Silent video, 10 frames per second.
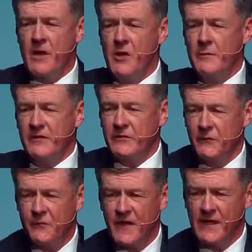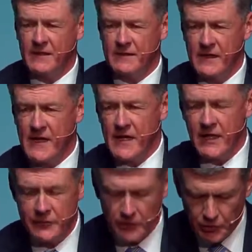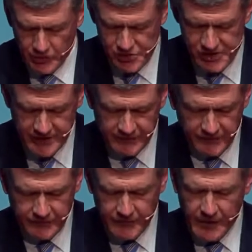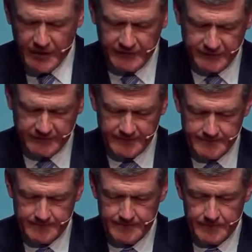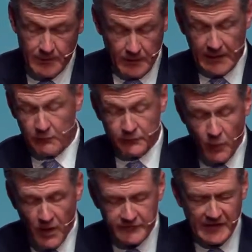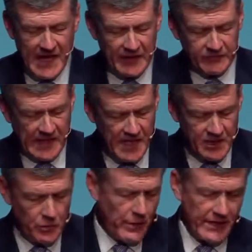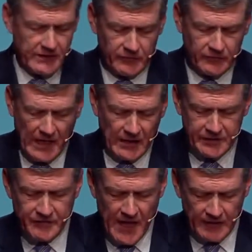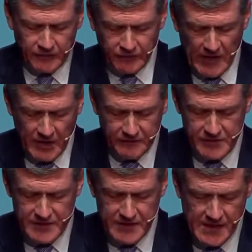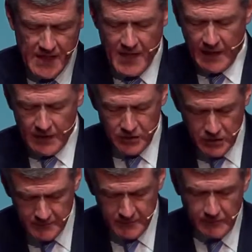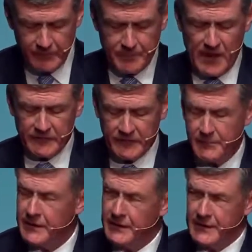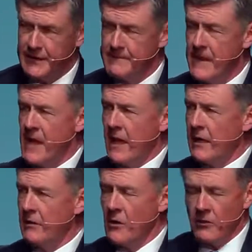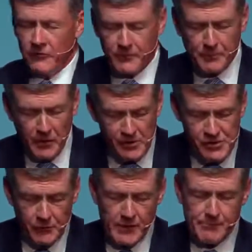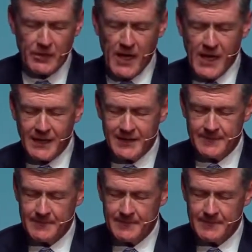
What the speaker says: moment to faith in the Lord Jesus Christ. He was once asked, how do you reconcile divine sovereignty and human responsibility? And Spurgeon replied,